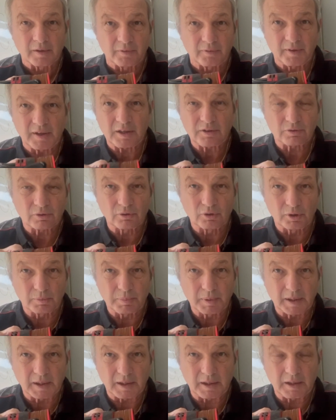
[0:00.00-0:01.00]
These are going to
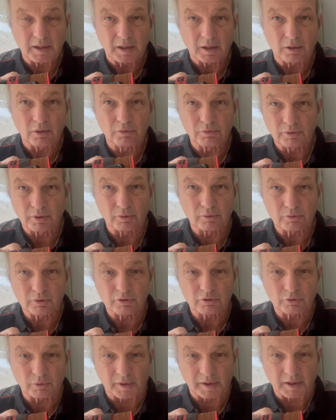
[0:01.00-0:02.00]
be under
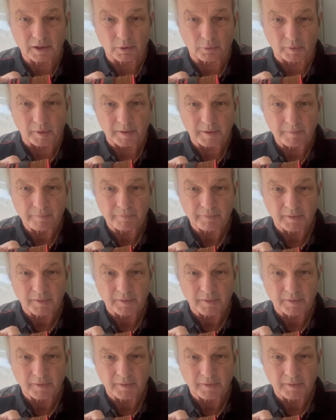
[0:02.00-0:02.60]
120 quid.